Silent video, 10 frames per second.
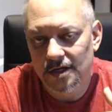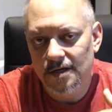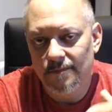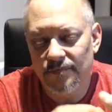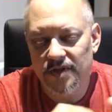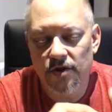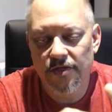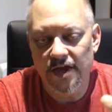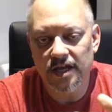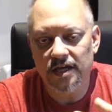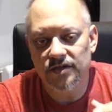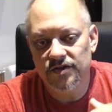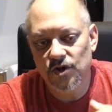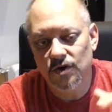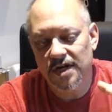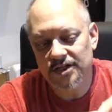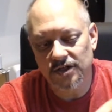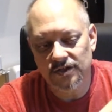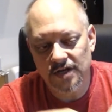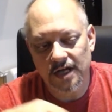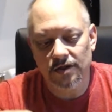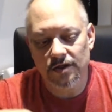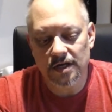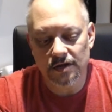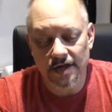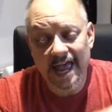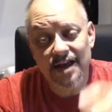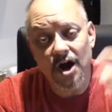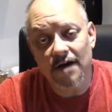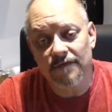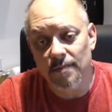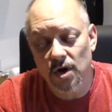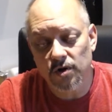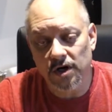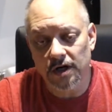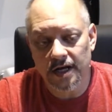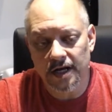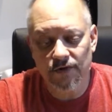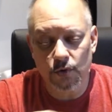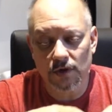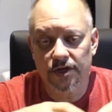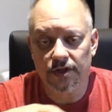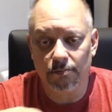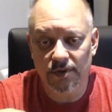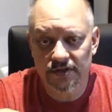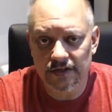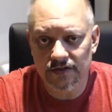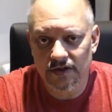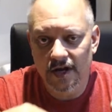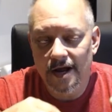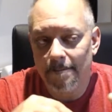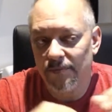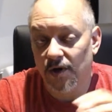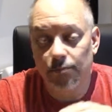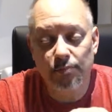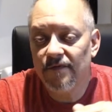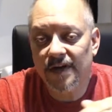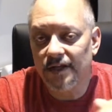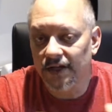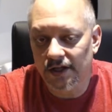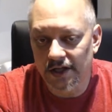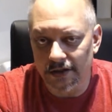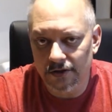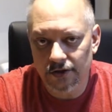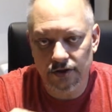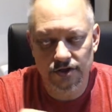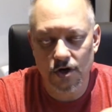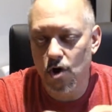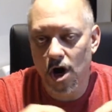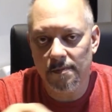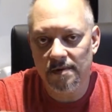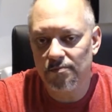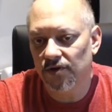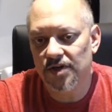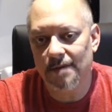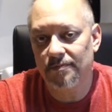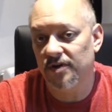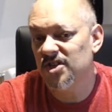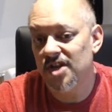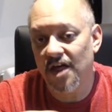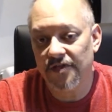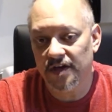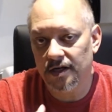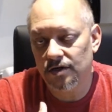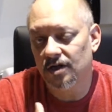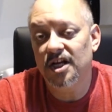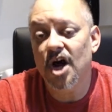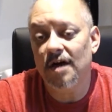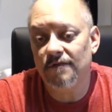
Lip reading: The other thing is you can actually take the head off the motor, and if you were to look at the pistons, they're perfectly clean. There's no carbon buildup. There's nothing in it you could eat off.